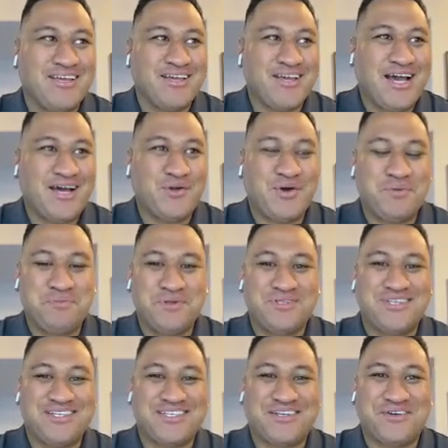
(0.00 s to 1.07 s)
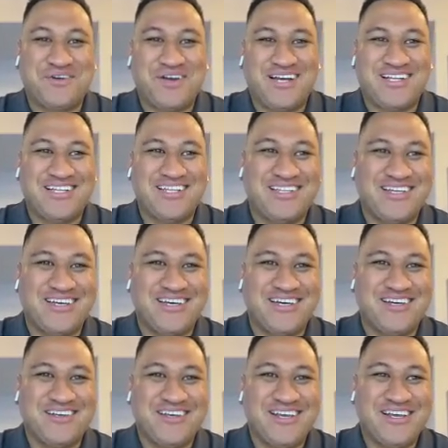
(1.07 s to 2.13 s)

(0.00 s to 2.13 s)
how do I put this correctly? The